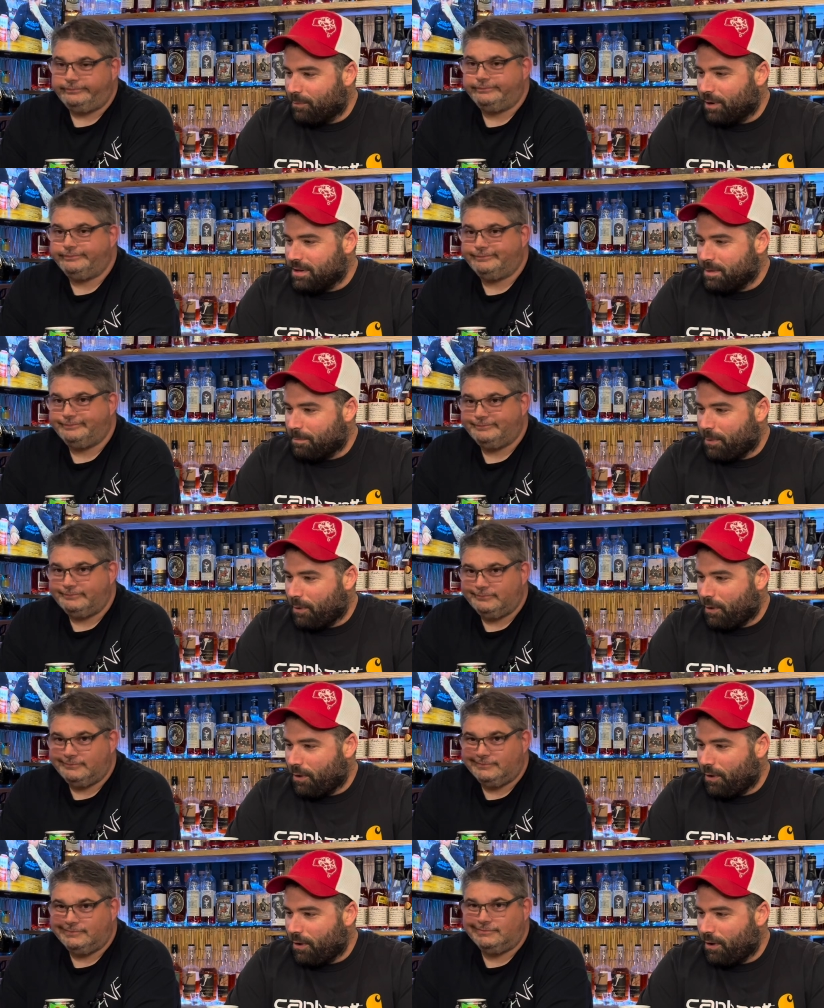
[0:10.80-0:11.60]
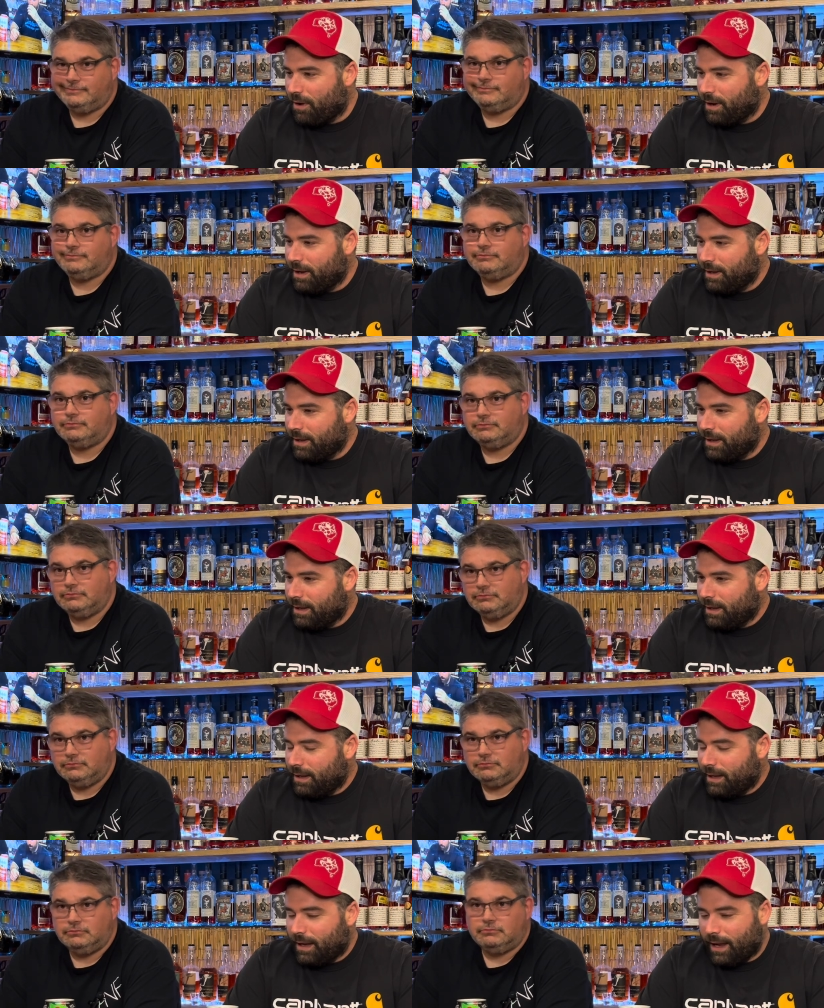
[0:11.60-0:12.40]
Speaker 1: are at the bar,
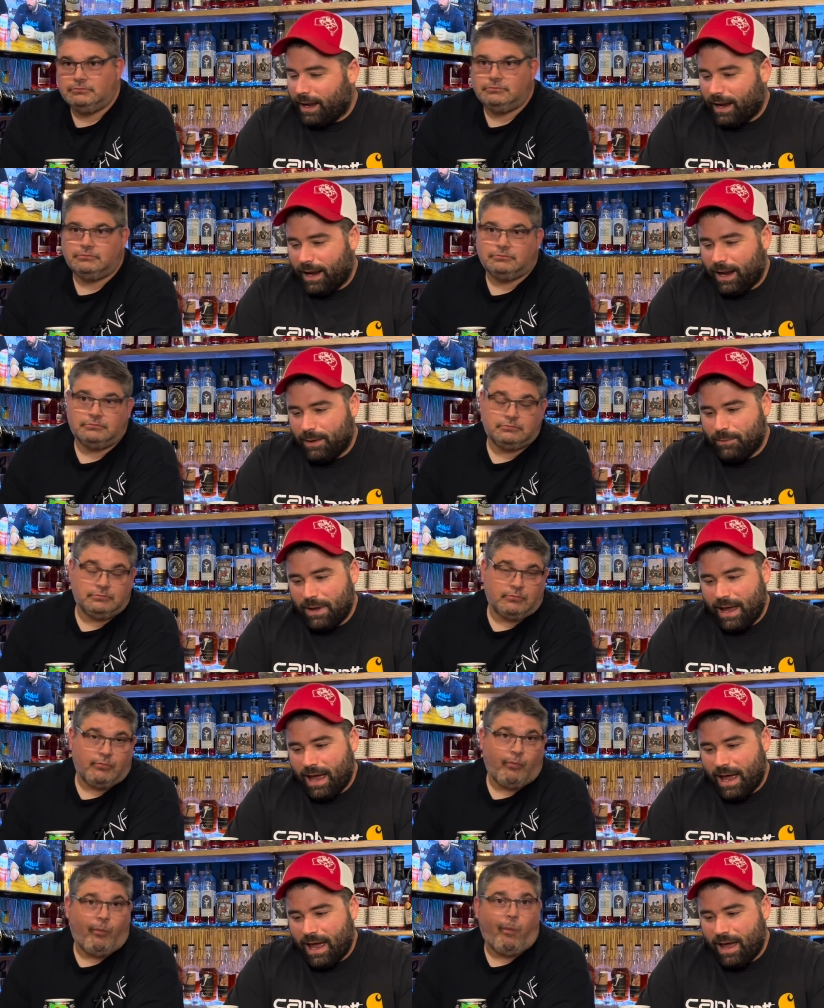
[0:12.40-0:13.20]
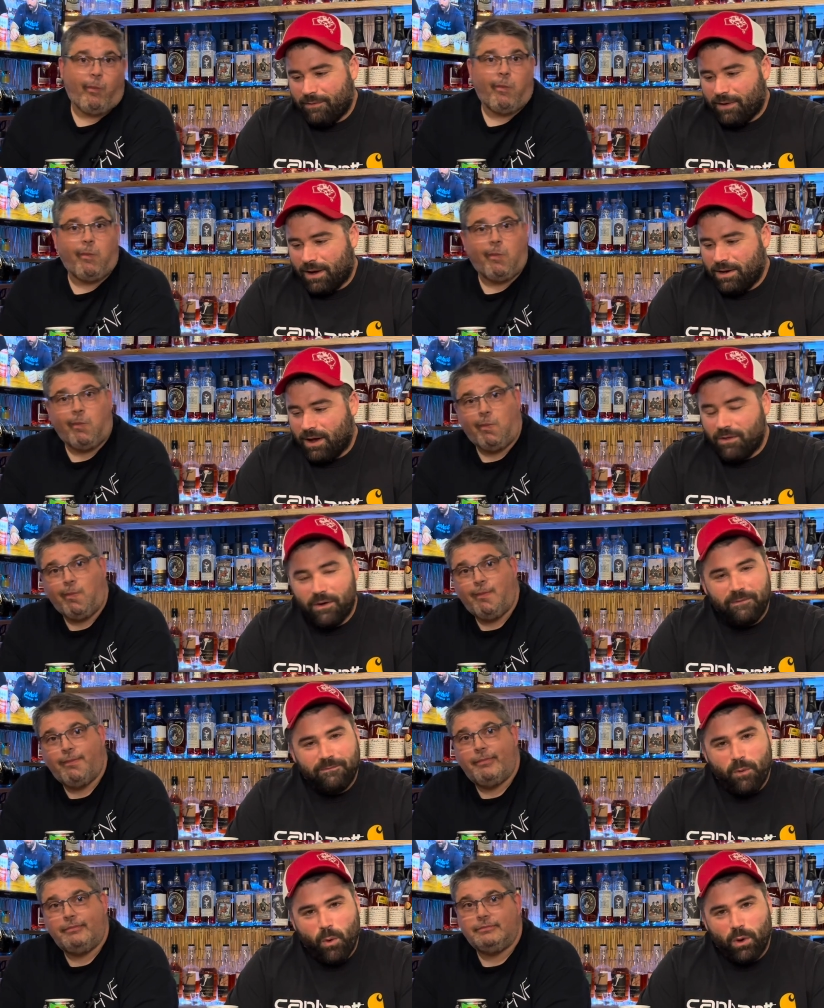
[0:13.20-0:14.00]
and we have another
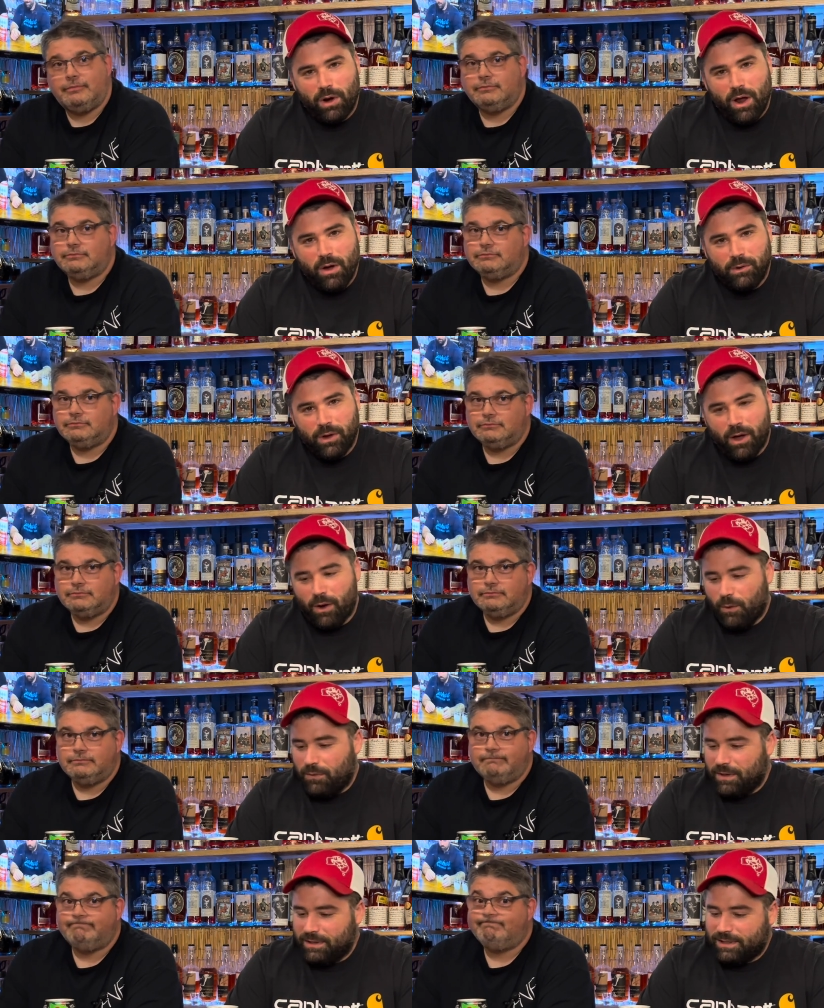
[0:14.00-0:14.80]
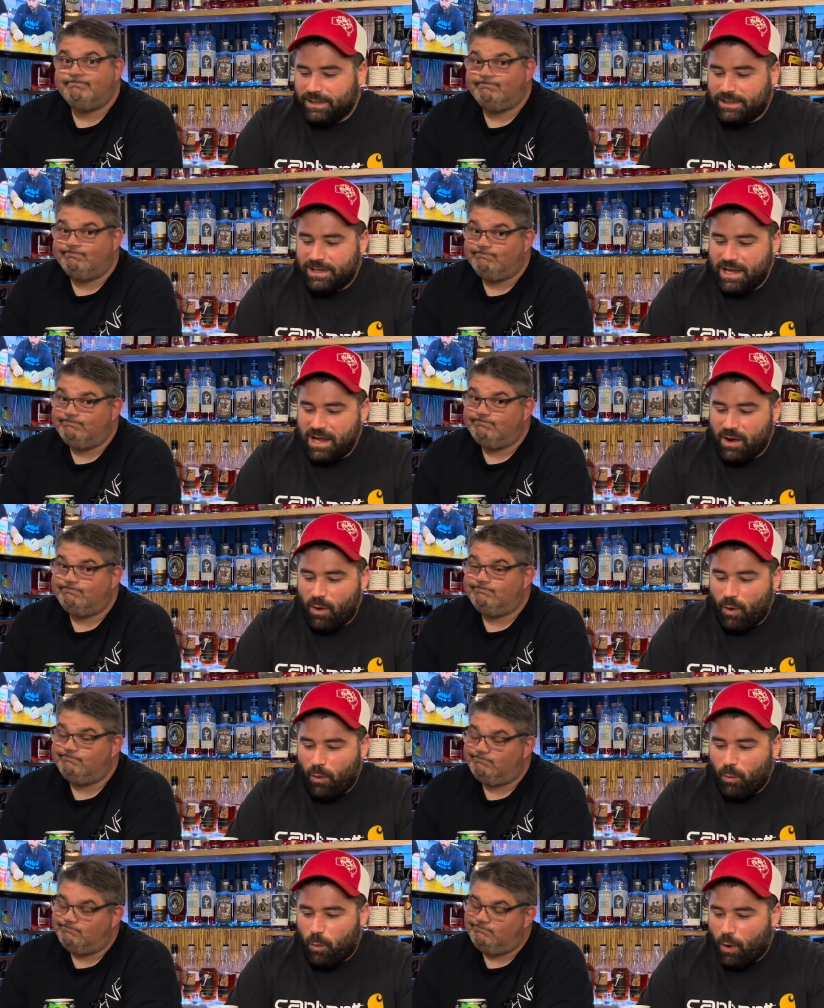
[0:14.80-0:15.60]
Four Loko. This is the
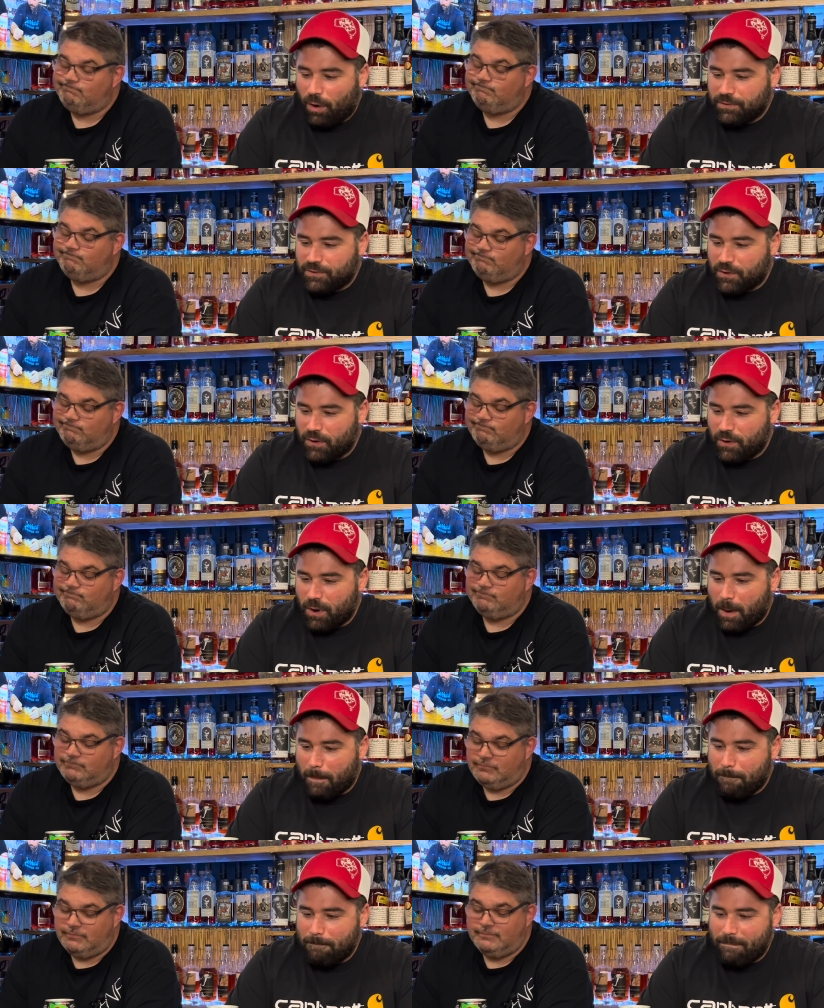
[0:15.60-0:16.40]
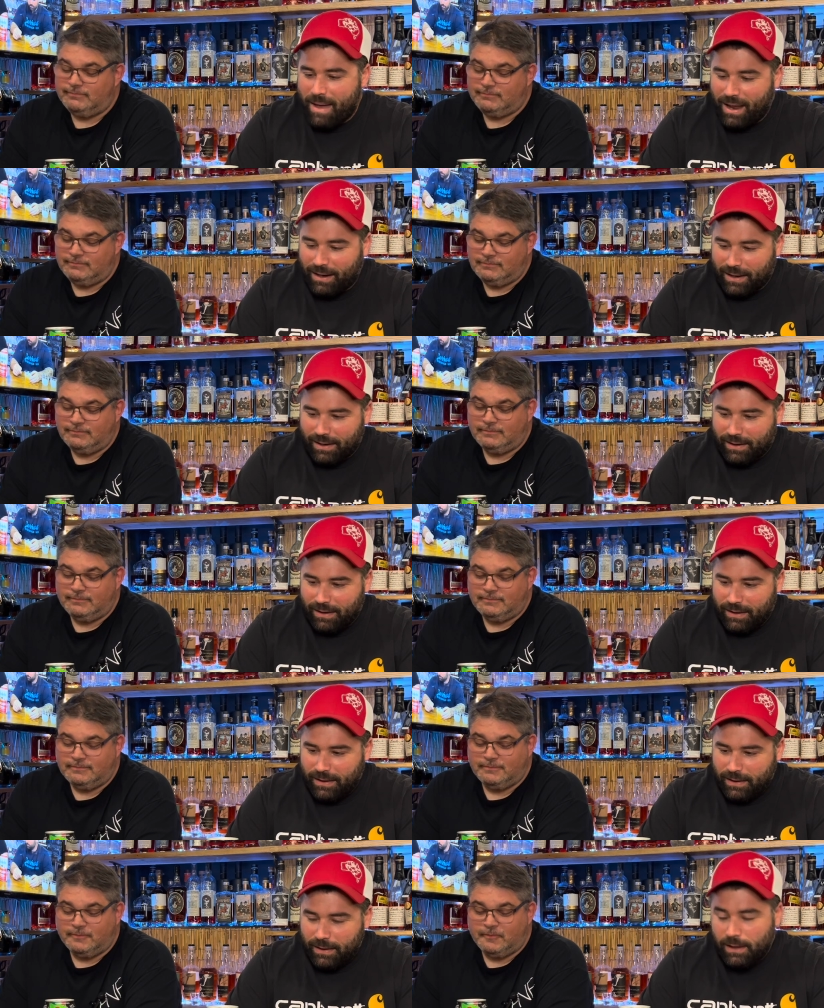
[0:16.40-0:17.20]
Watermelon.
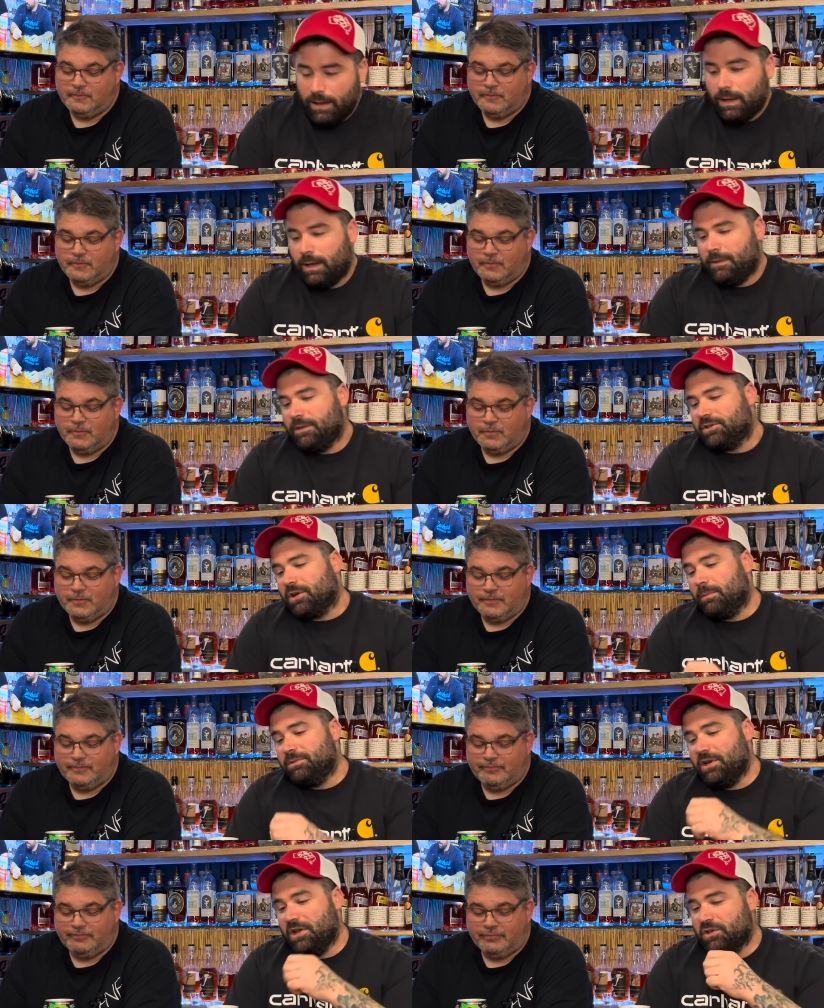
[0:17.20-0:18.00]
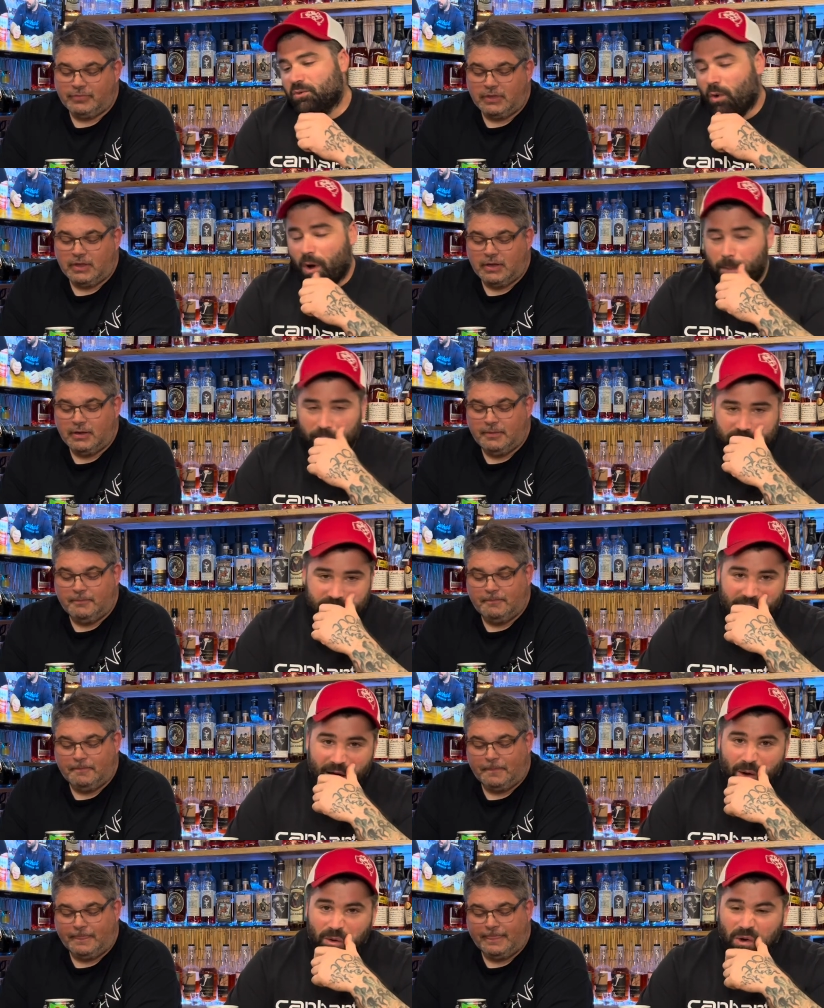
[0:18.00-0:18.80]
This comes in at 12%
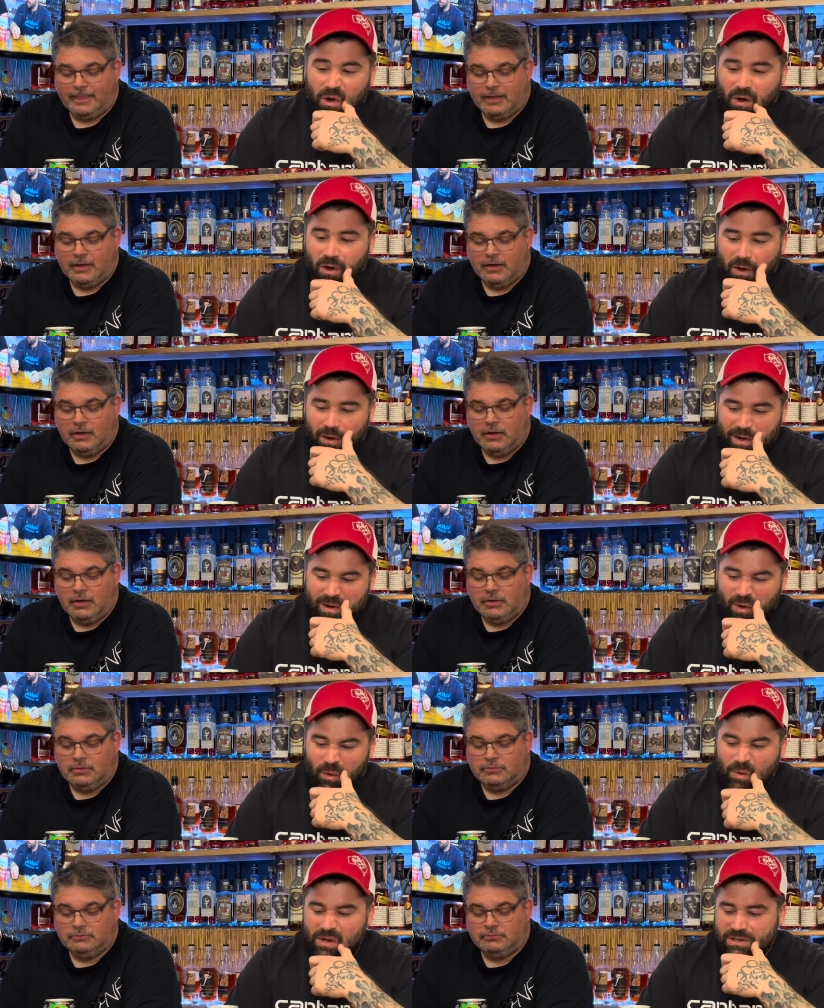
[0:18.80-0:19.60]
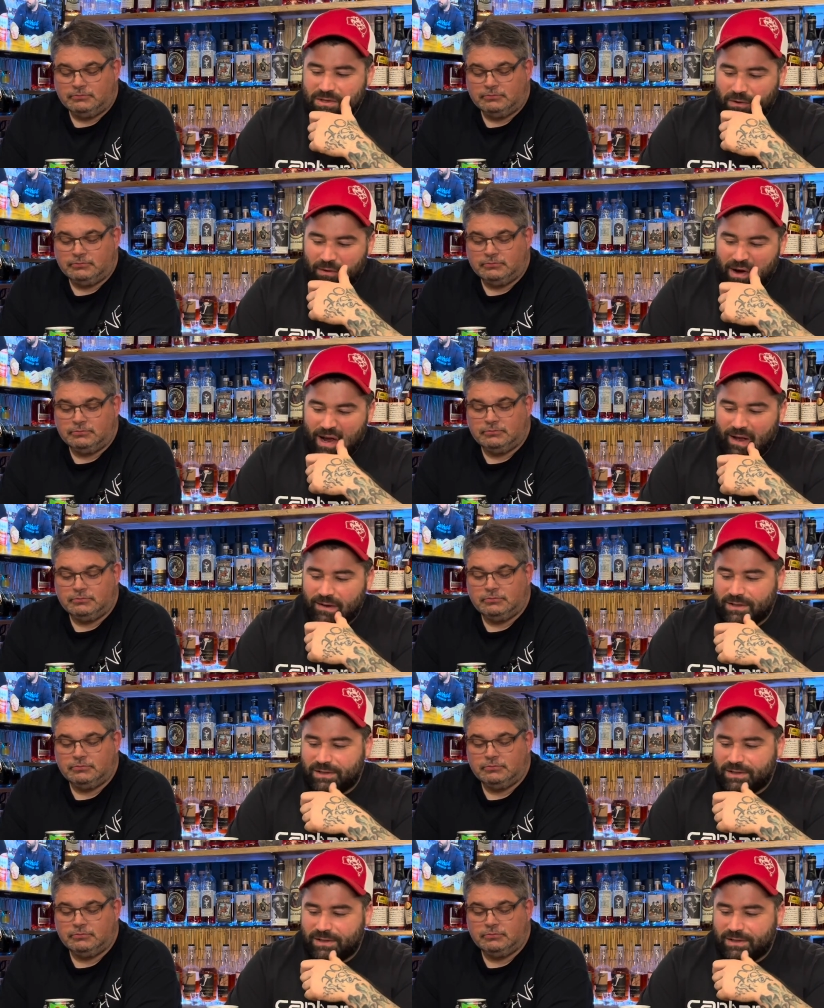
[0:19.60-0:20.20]
alcohol and always around